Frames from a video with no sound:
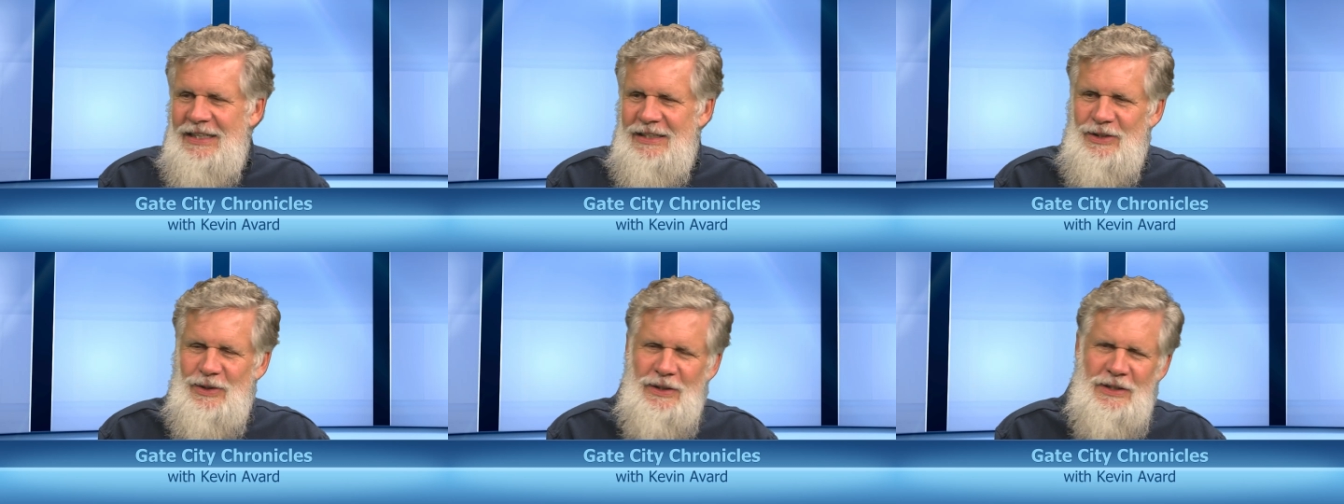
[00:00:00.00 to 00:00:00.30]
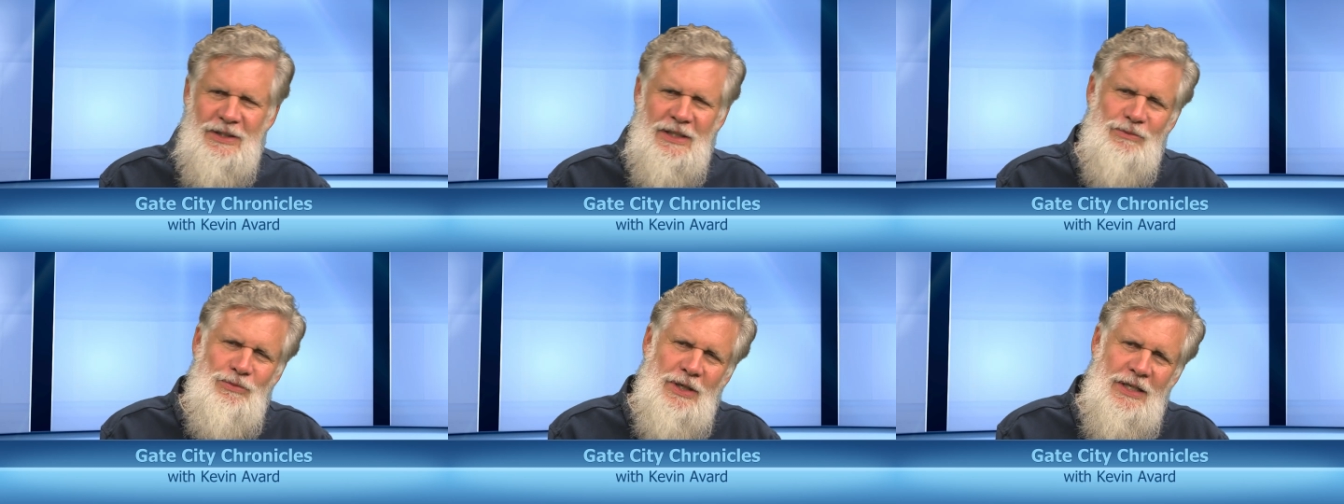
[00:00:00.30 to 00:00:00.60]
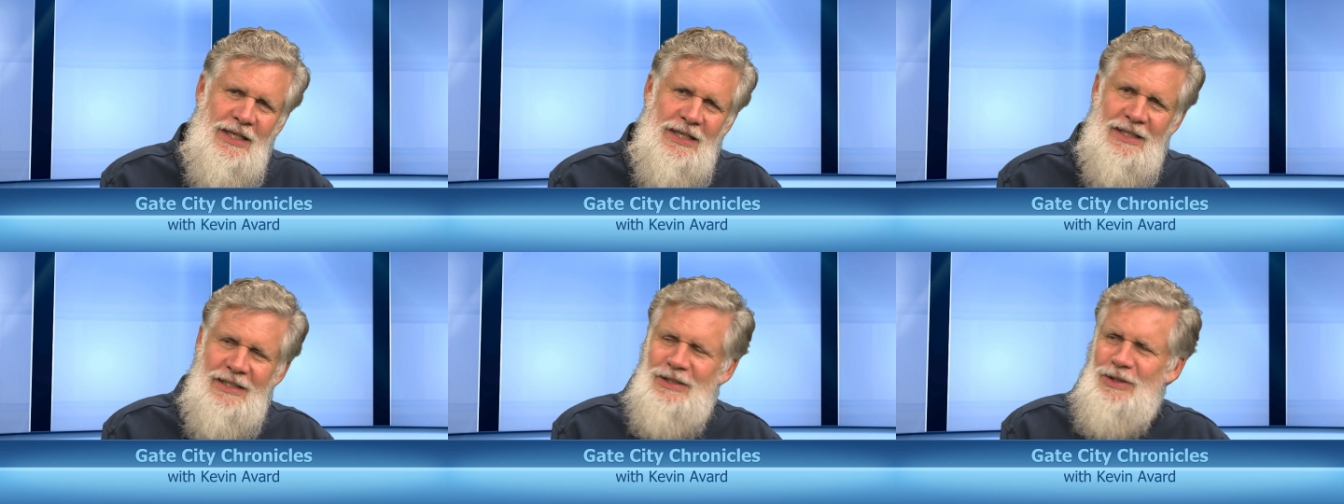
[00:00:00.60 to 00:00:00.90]
So I said,
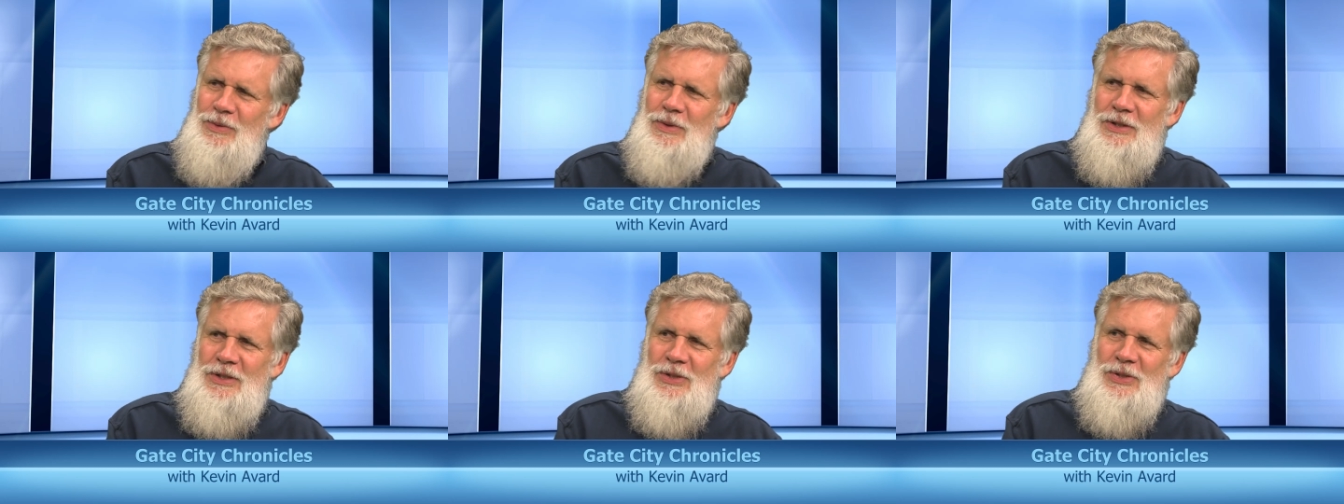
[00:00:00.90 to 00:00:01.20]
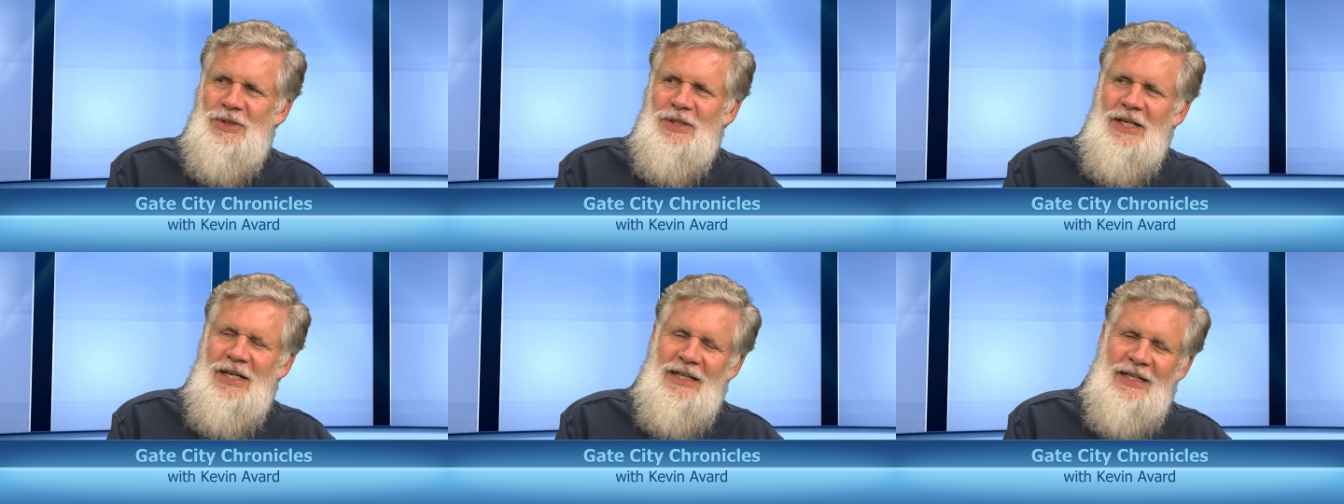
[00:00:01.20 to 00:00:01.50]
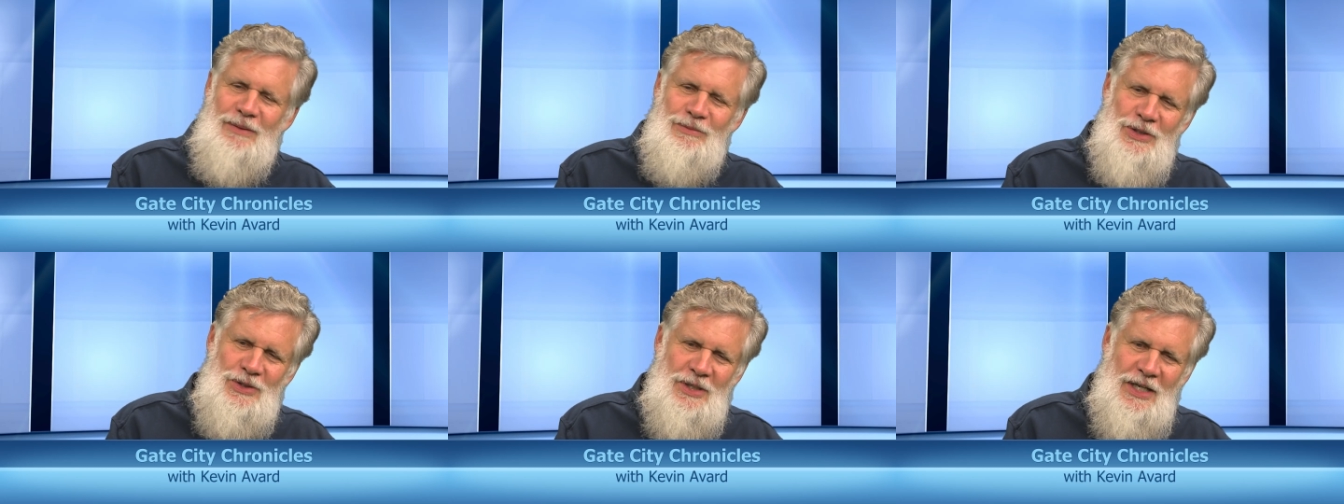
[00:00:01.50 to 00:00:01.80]
what are you going to do with this
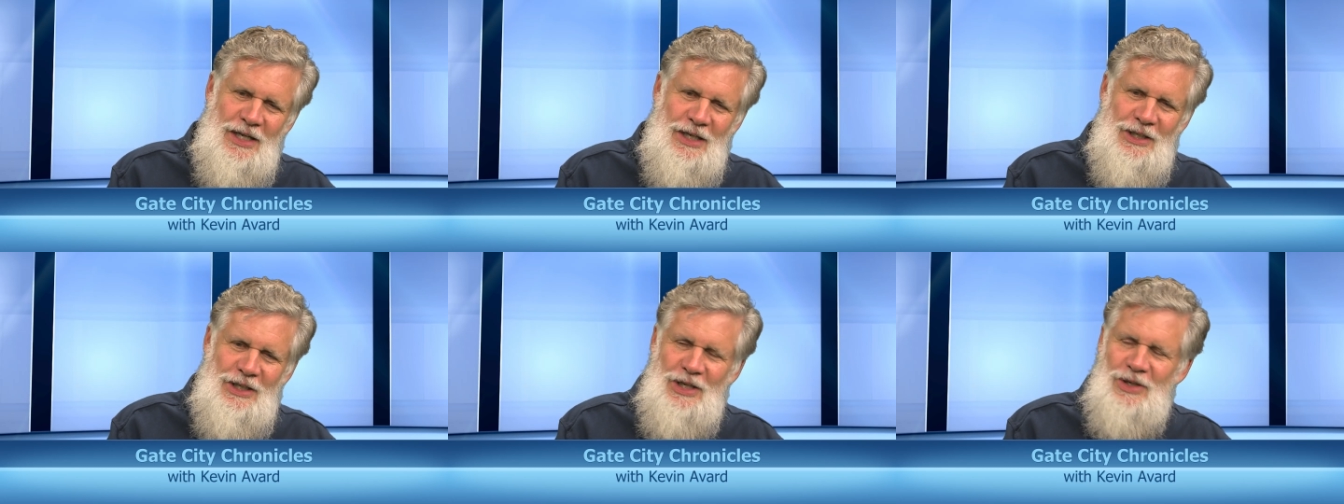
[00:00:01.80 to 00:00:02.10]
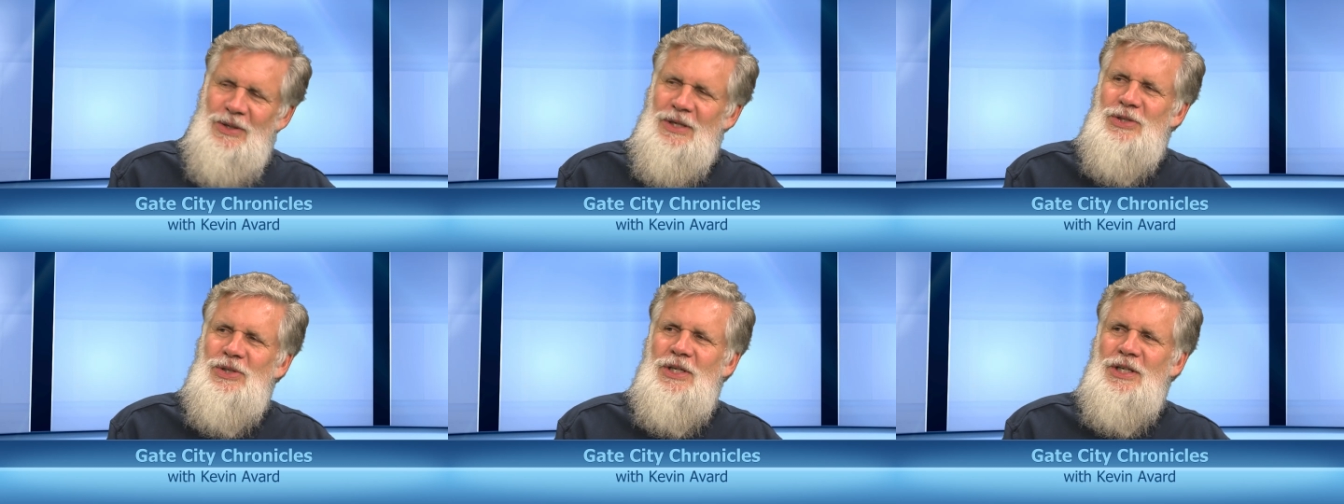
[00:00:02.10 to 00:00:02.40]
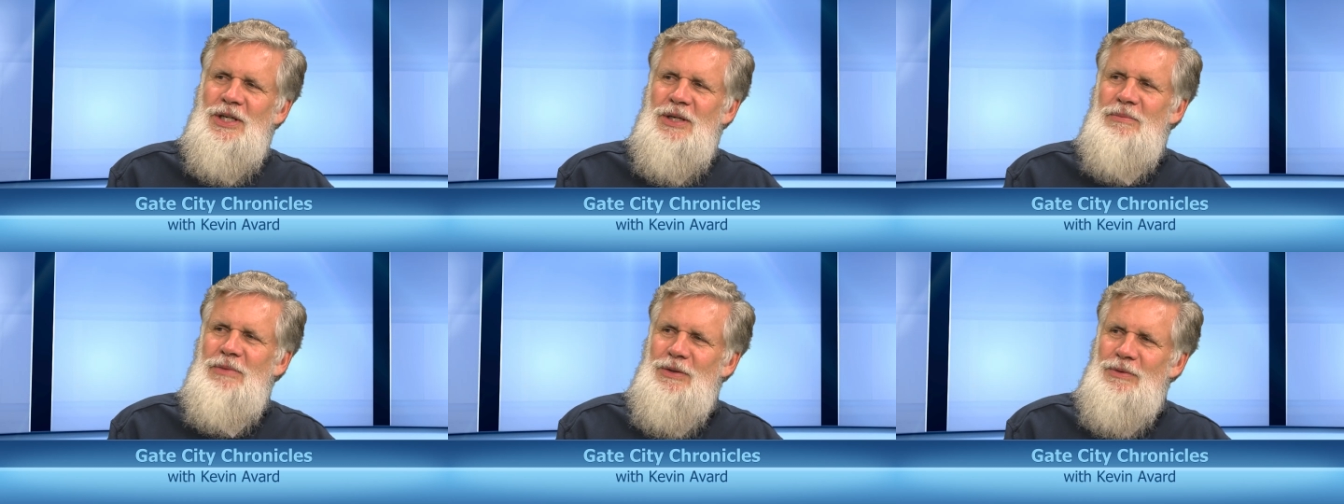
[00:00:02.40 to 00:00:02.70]
thing? I'm just kind of curious.
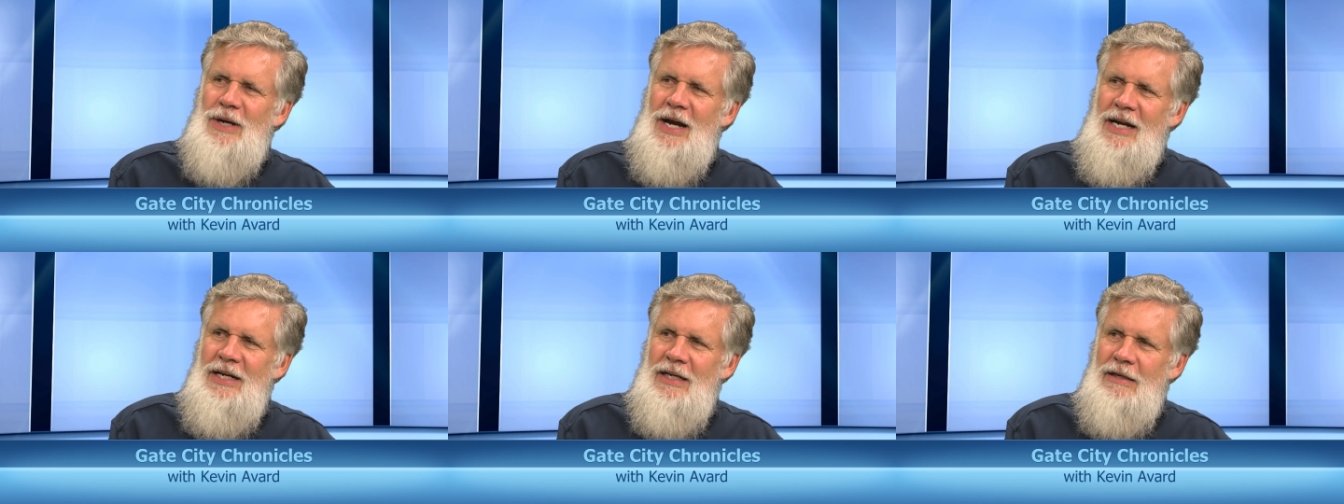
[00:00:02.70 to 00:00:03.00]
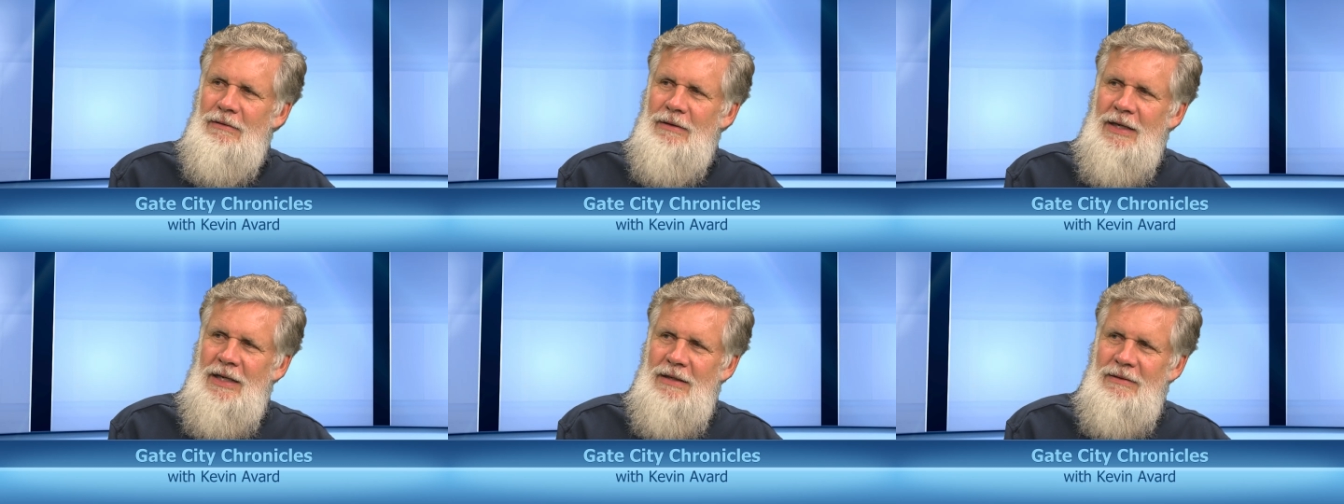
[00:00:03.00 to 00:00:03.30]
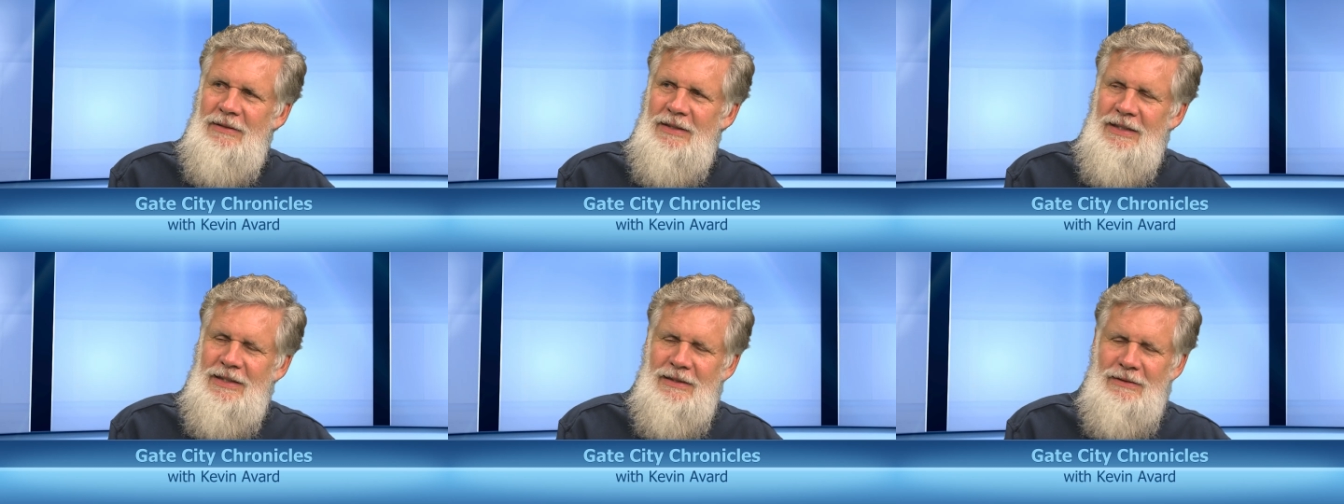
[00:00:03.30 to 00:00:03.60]
You're going to be riding it
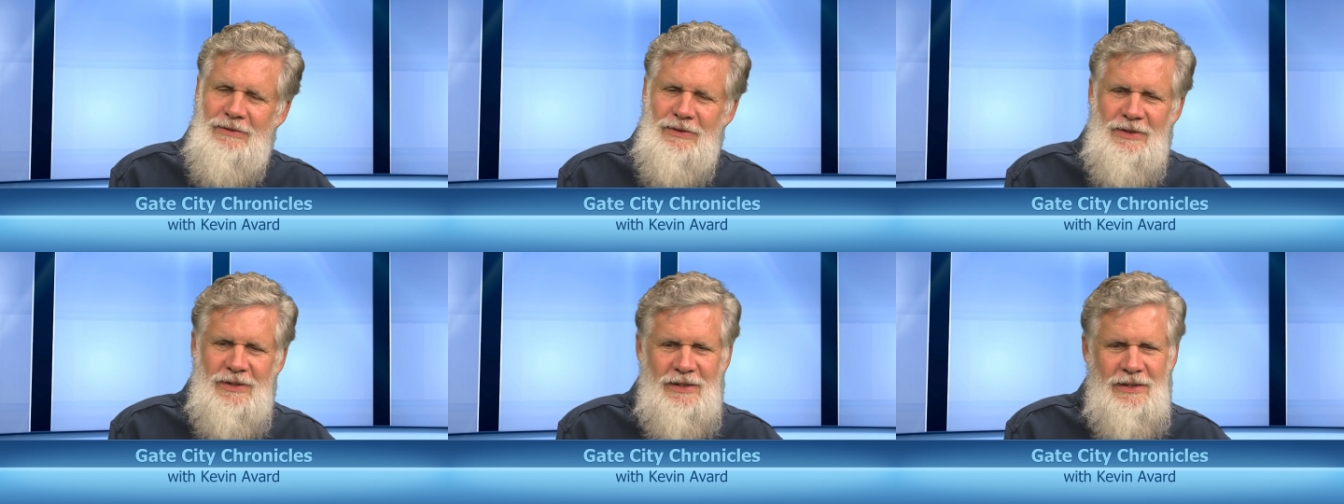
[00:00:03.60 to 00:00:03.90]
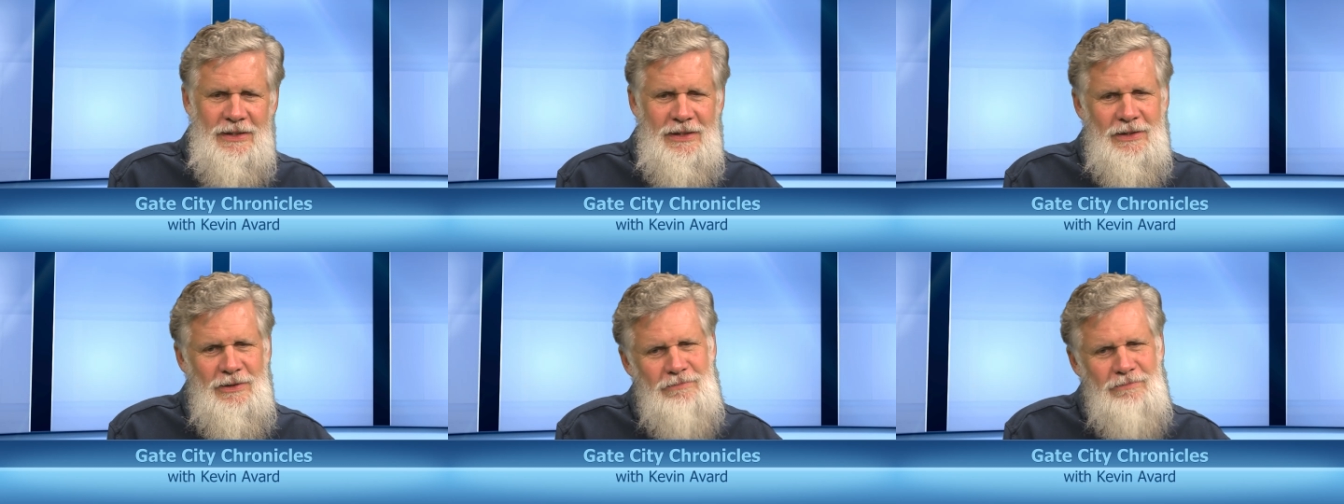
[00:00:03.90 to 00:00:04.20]
around? He goes,